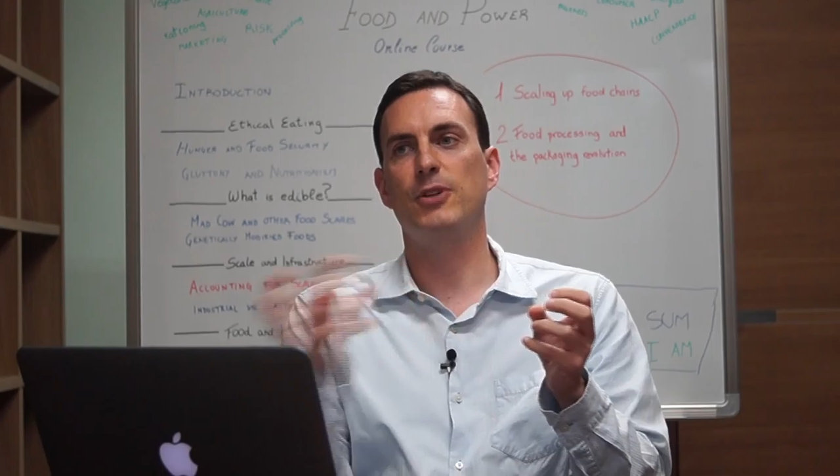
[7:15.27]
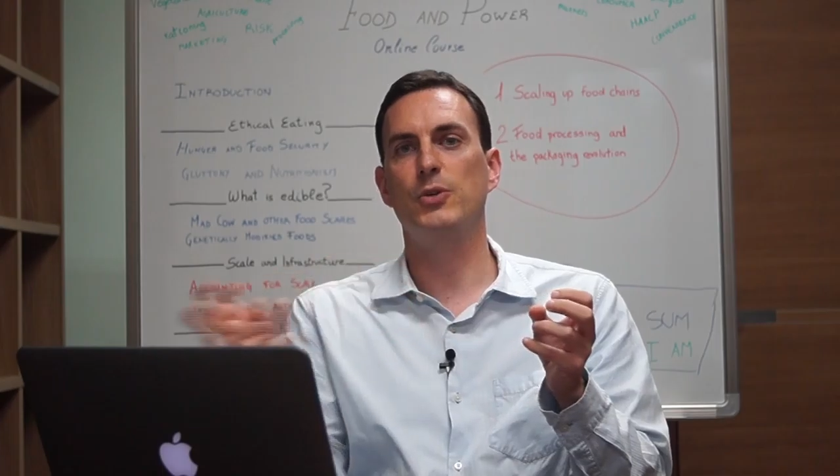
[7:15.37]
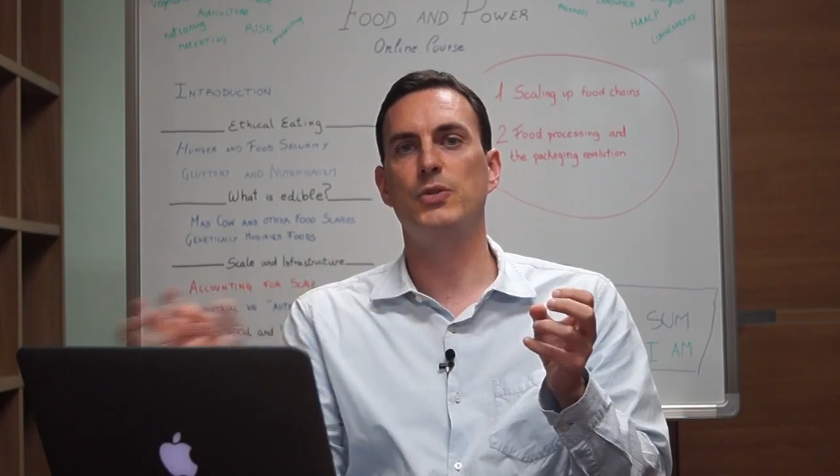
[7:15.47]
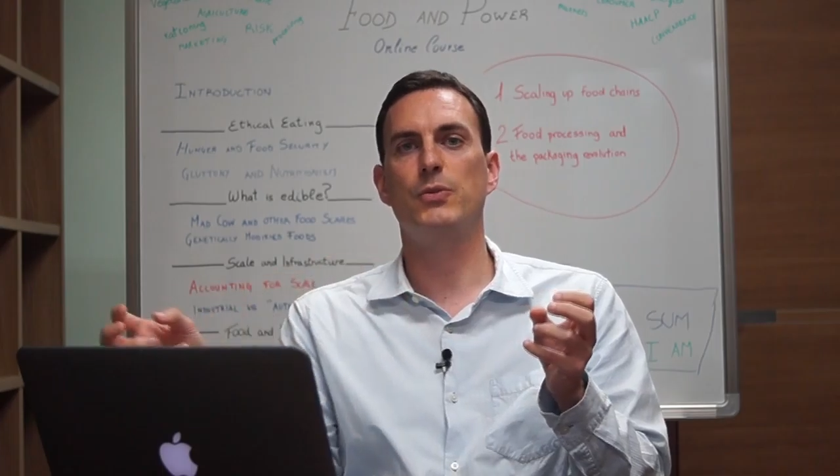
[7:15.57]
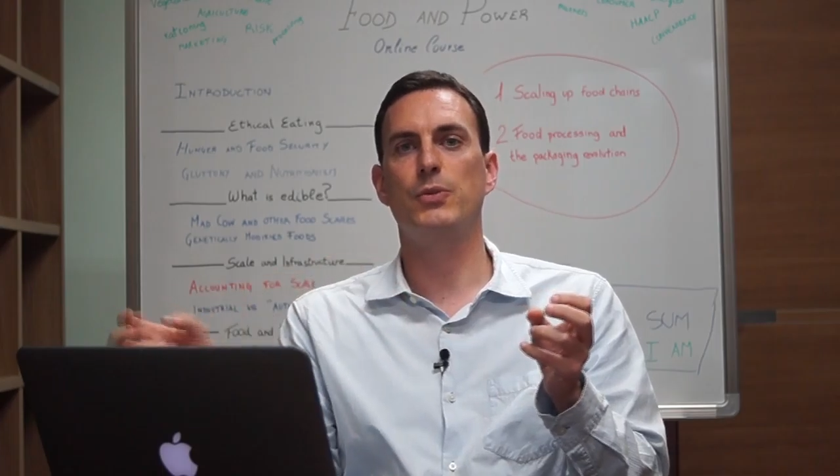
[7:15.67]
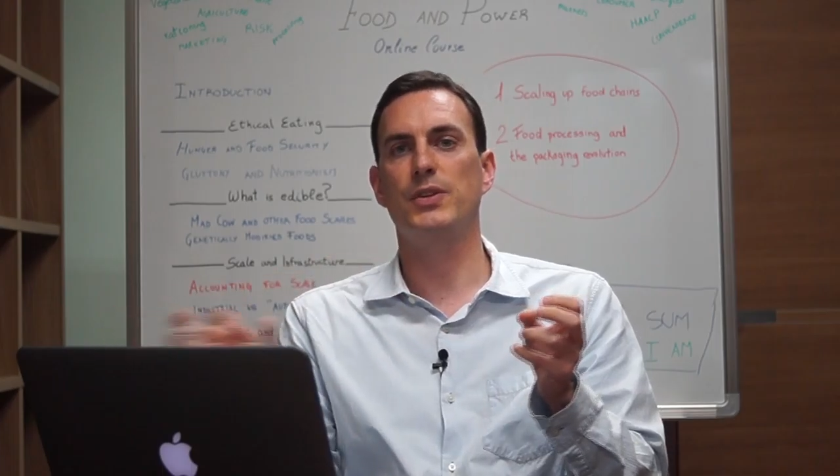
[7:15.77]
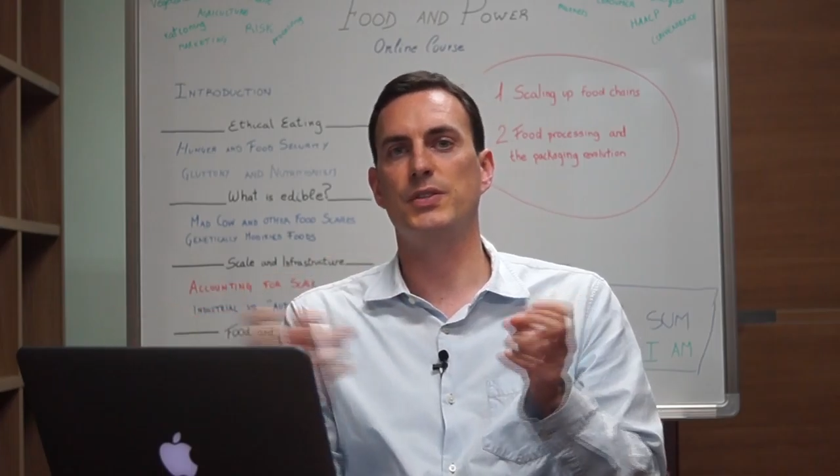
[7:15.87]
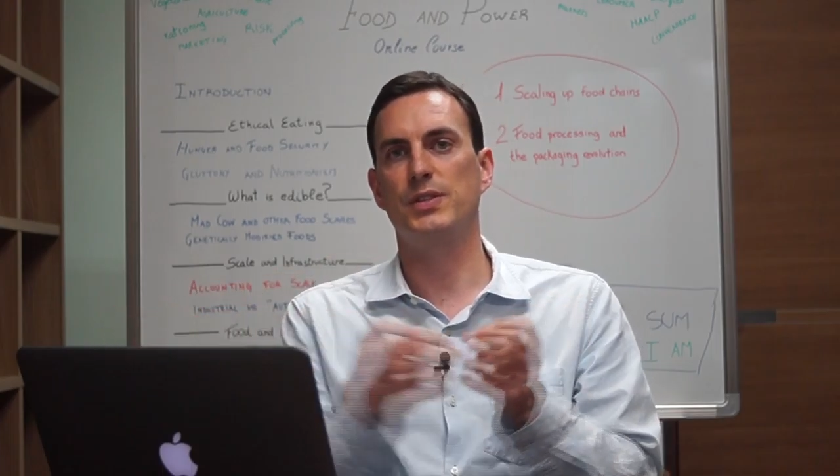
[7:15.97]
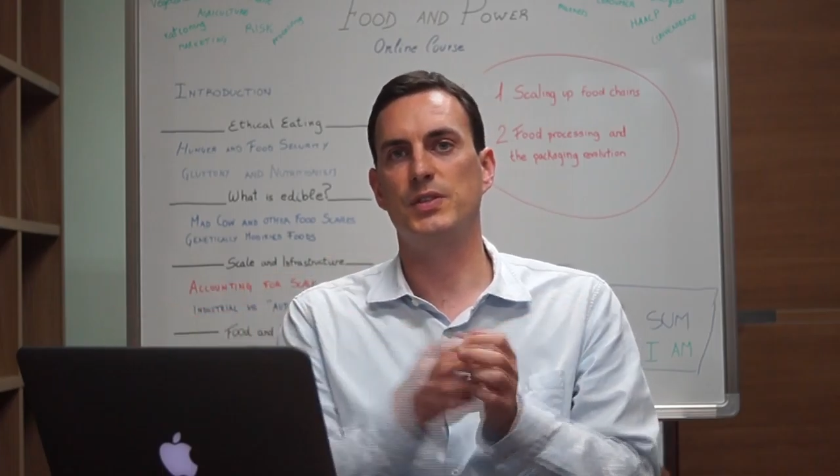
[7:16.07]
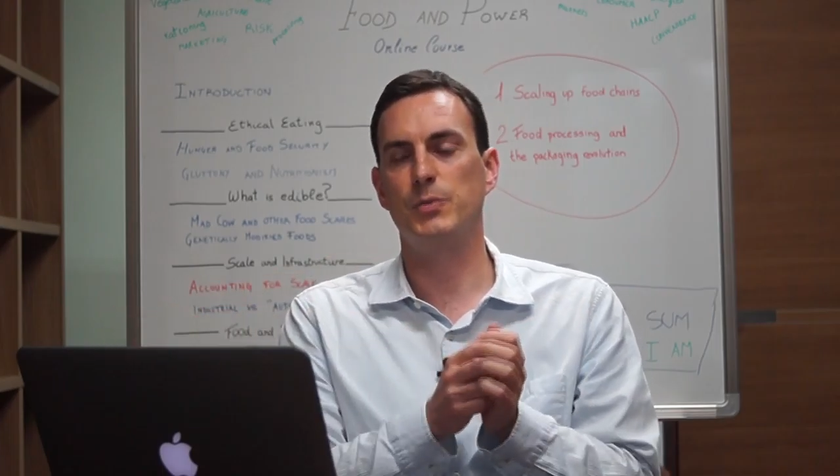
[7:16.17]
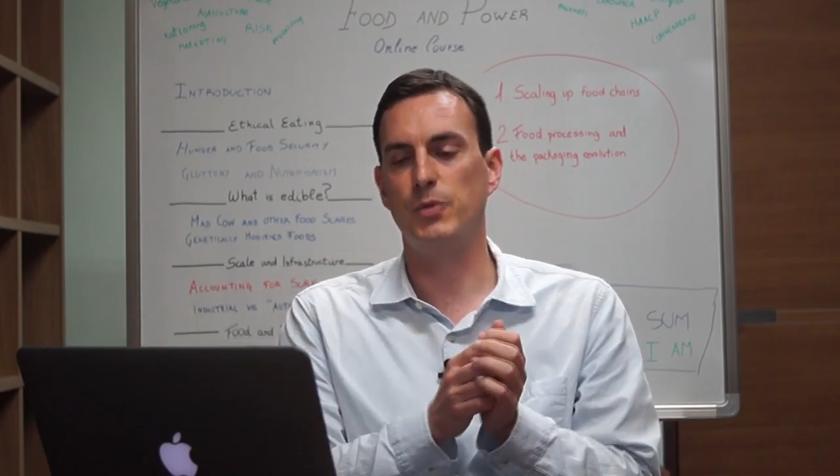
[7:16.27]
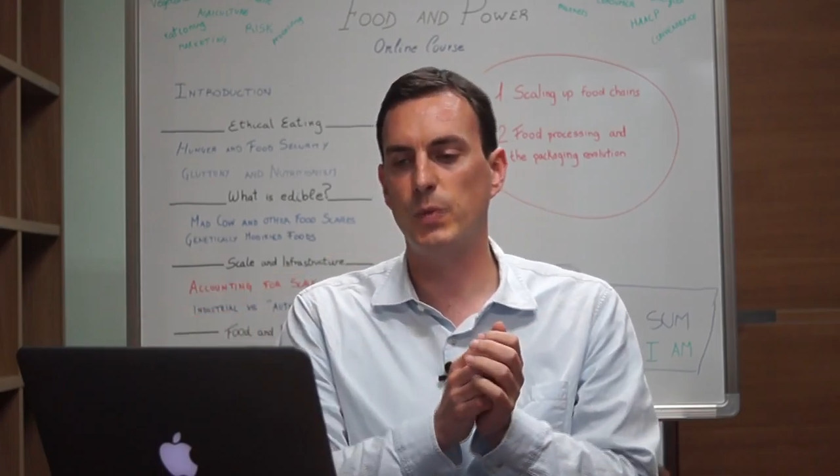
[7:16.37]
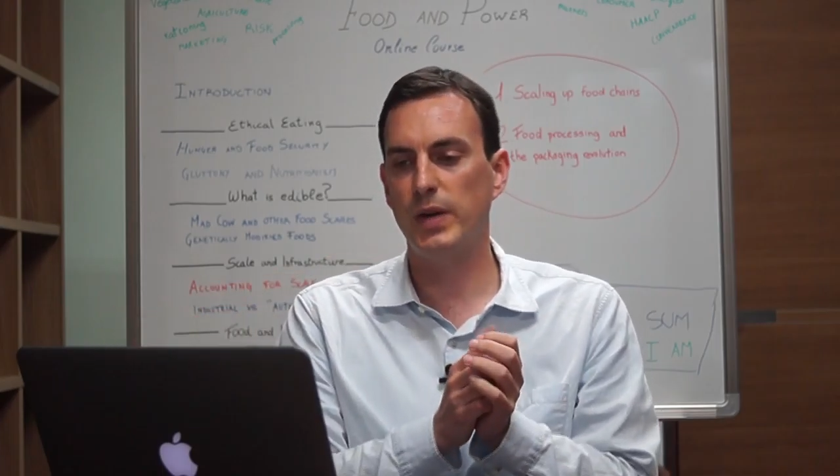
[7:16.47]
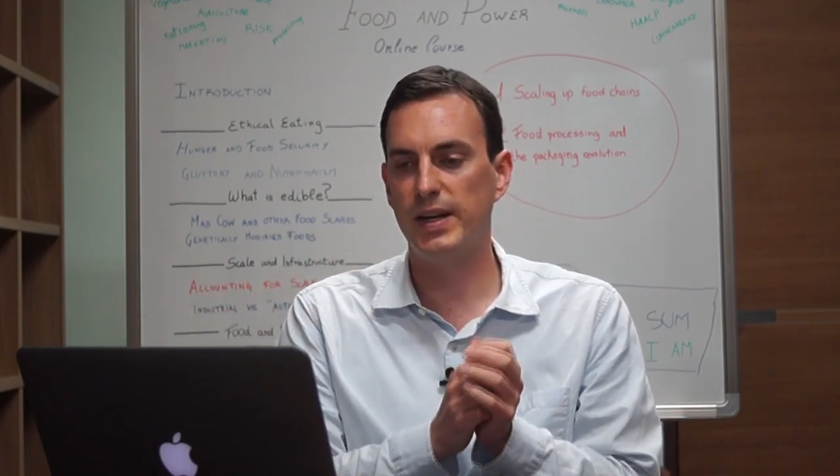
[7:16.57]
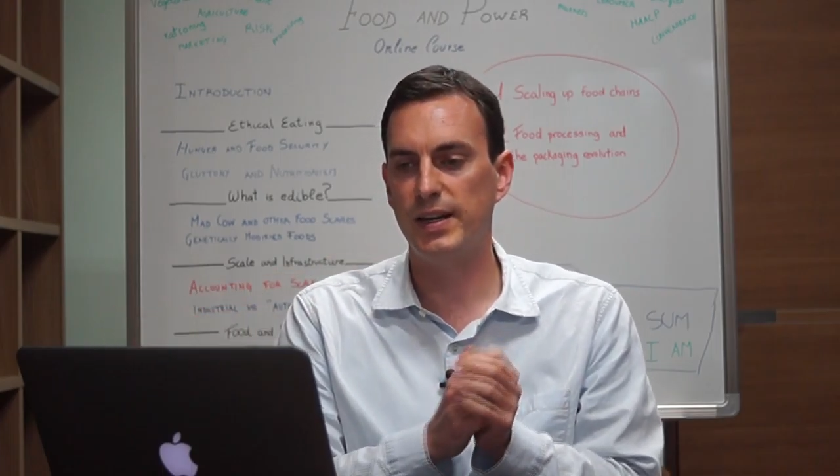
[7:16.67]
flows through this in a
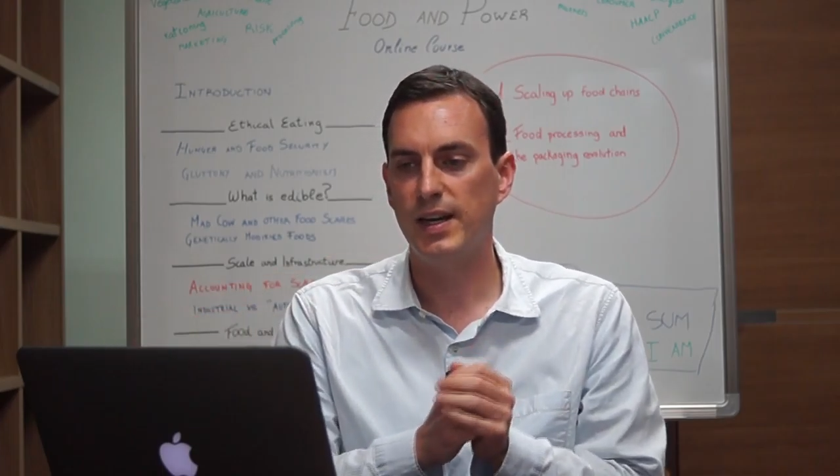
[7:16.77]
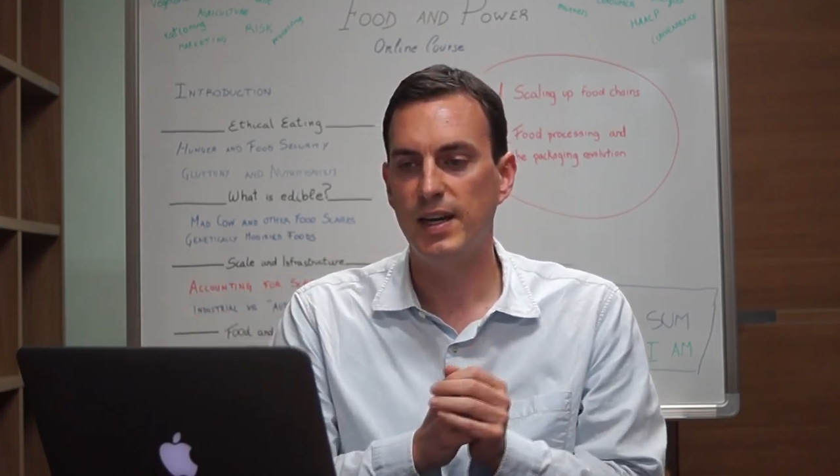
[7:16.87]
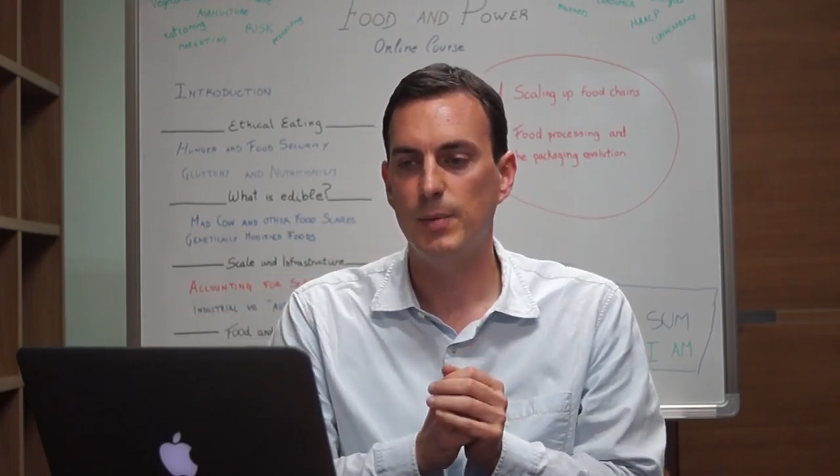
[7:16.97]
smooth way,